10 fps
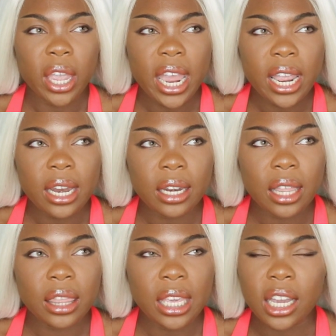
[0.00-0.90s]

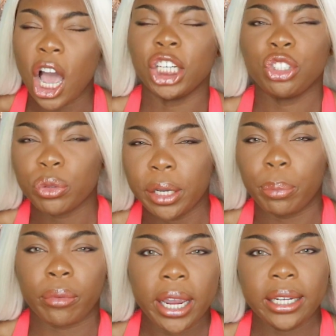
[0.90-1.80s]
in the country
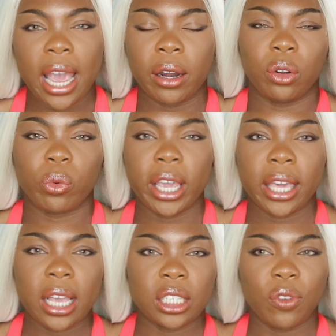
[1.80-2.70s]
breakdown and
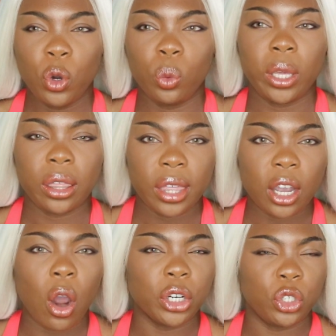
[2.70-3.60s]
rankings of who we
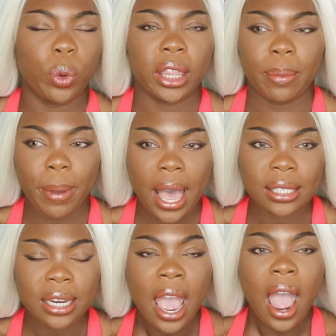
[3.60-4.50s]
think are doing the
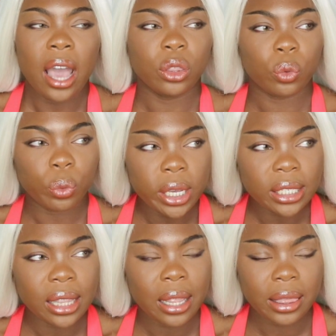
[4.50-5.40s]
best. And the
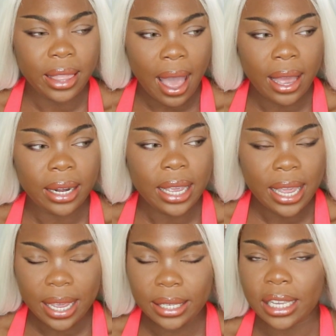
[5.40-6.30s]
reason that that
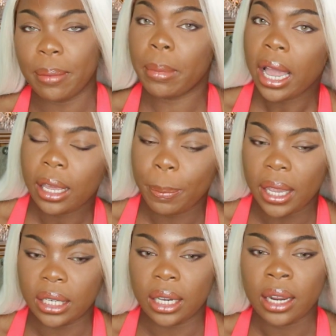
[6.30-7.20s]
is, in my
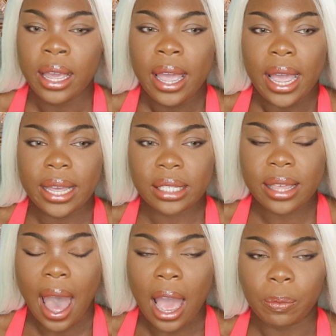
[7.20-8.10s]
opinion, is
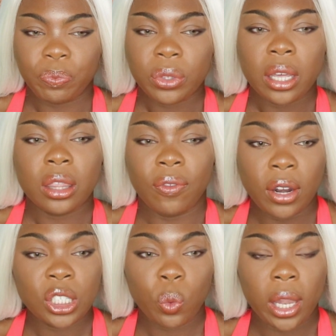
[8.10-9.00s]
that the
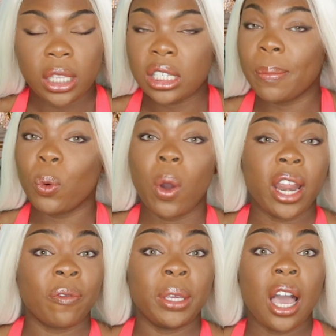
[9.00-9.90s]
Venezuelans, number one,
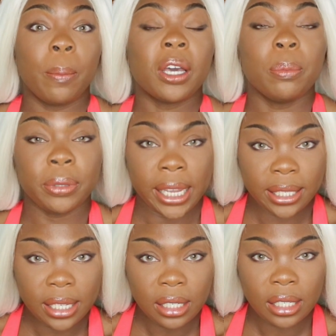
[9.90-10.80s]
have become
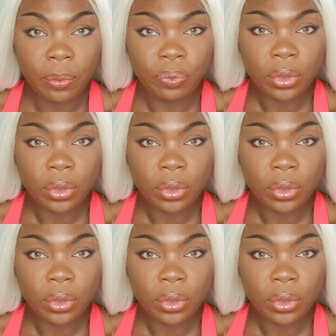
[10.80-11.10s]
complacent.